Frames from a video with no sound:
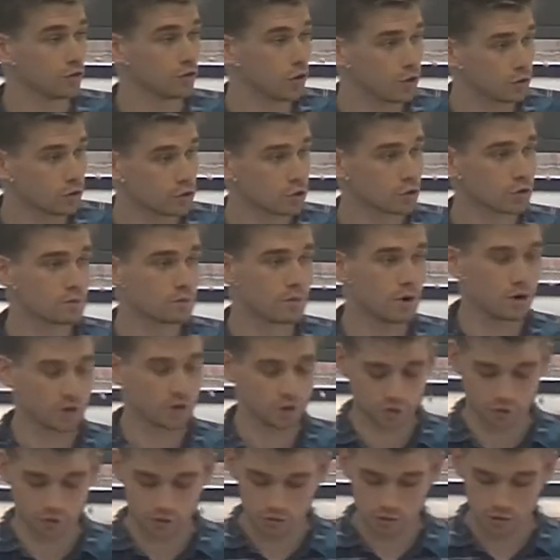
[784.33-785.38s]
or not so
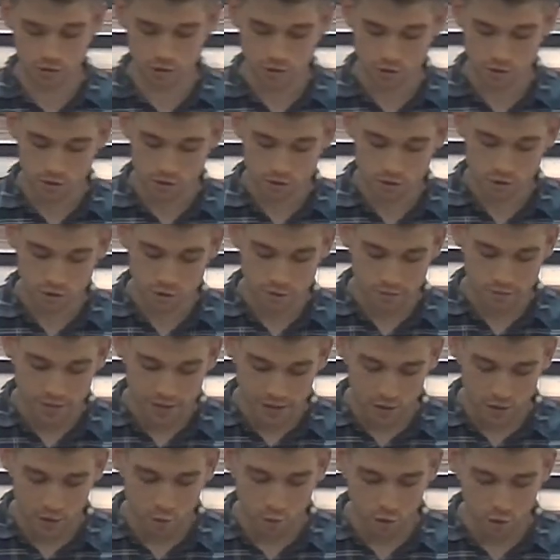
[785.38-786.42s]
smart, no
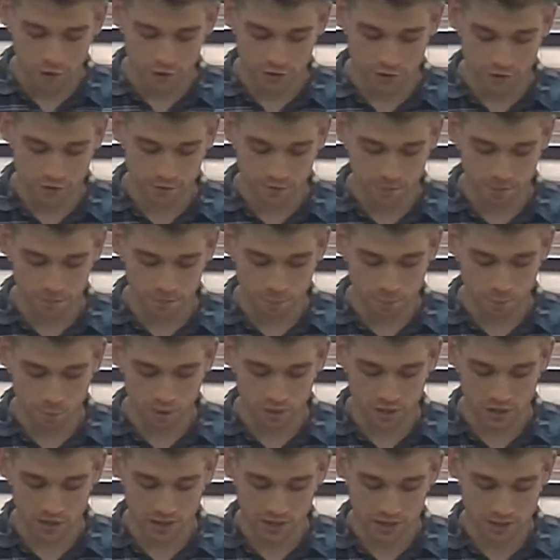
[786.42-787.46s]
matter what
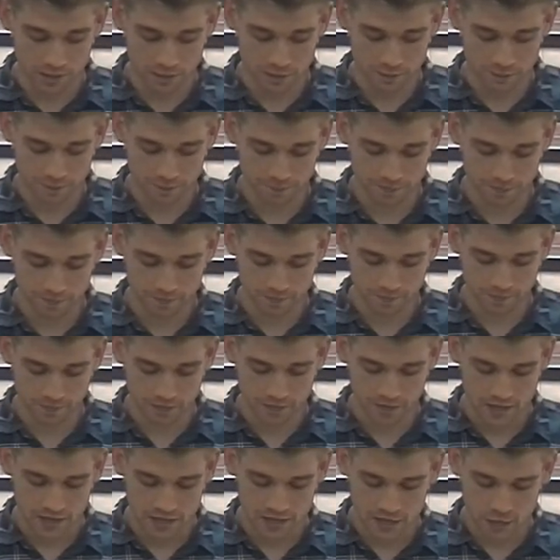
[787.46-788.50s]
we're like.
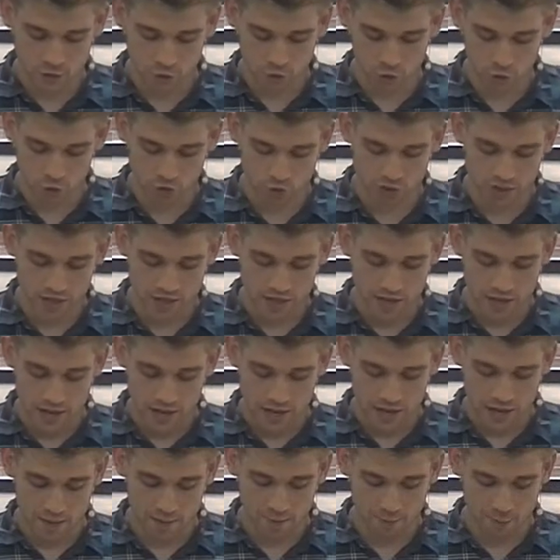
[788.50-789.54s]
He shows
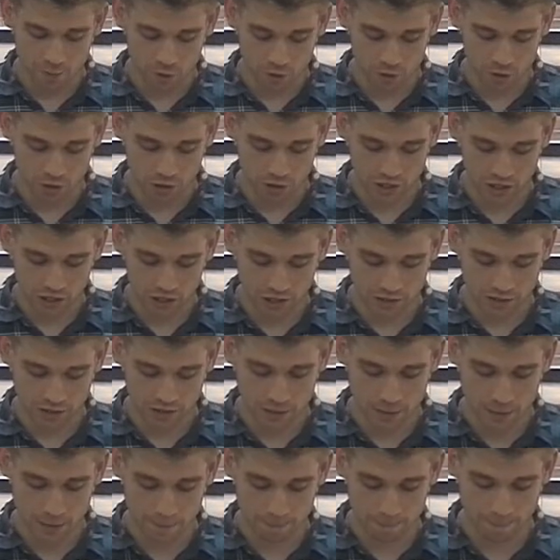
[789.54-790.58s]

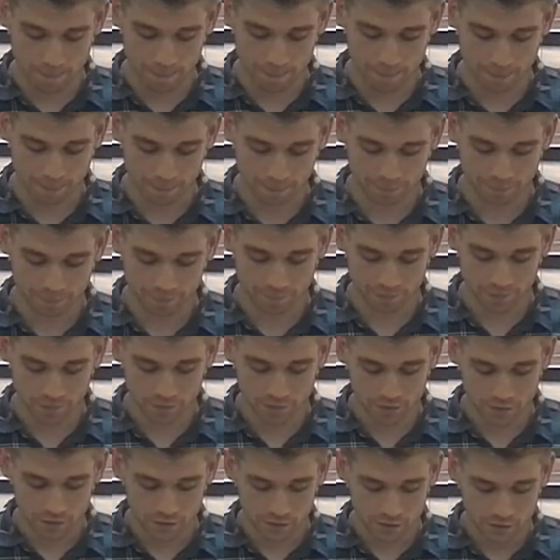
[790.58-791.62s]
impartiality.
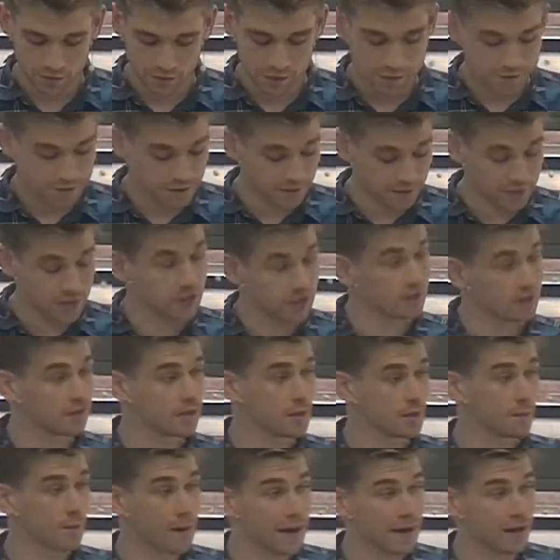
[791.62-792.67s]
In fact,
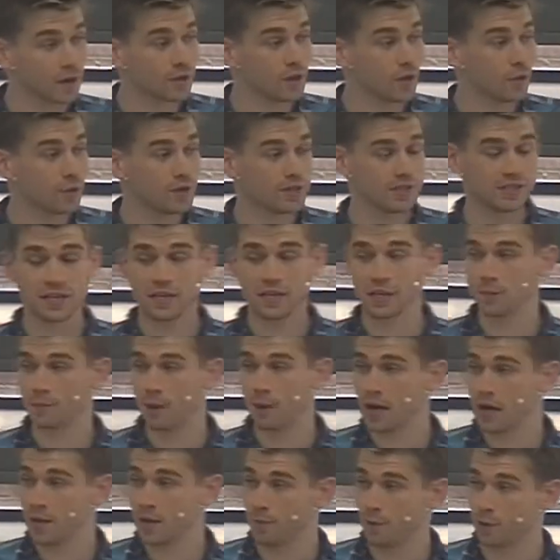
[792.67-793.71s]
the pattern that we see in the
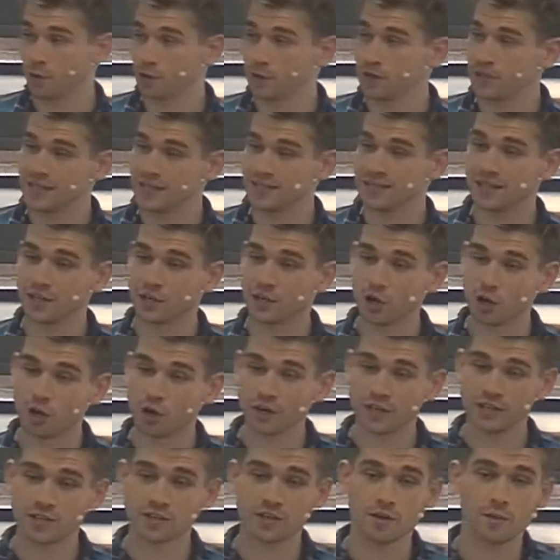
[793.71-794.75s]
Bible is that
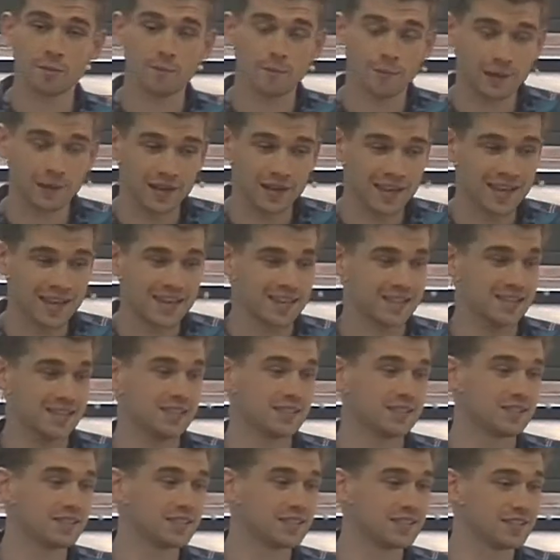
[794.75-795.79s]
God is
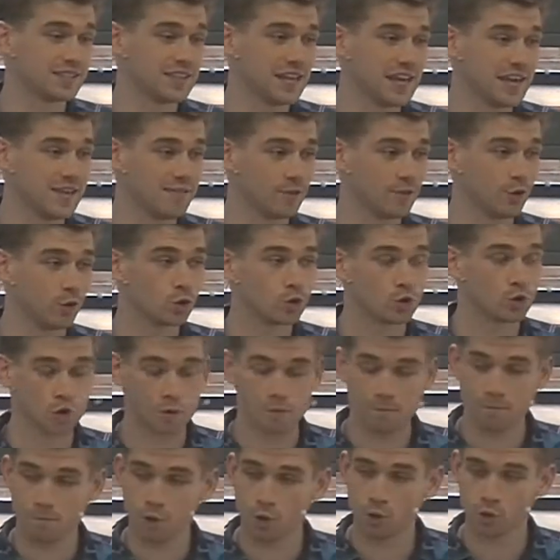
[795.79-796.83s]
pleased to save those who
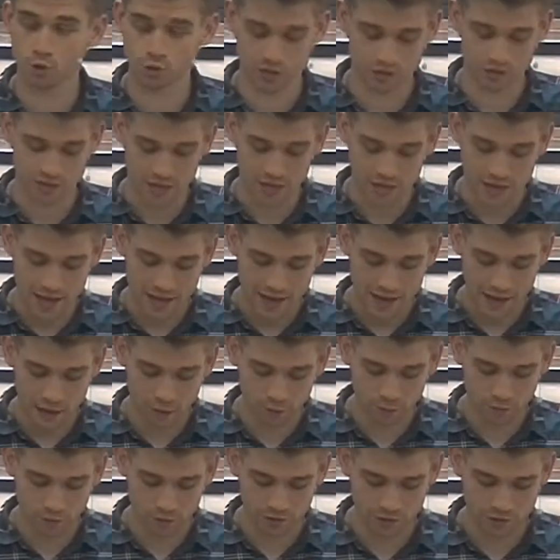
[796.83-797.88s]
are most
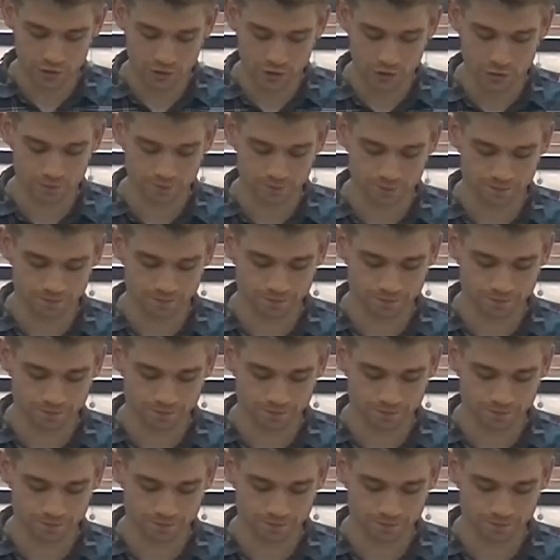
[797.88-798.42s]
helpless.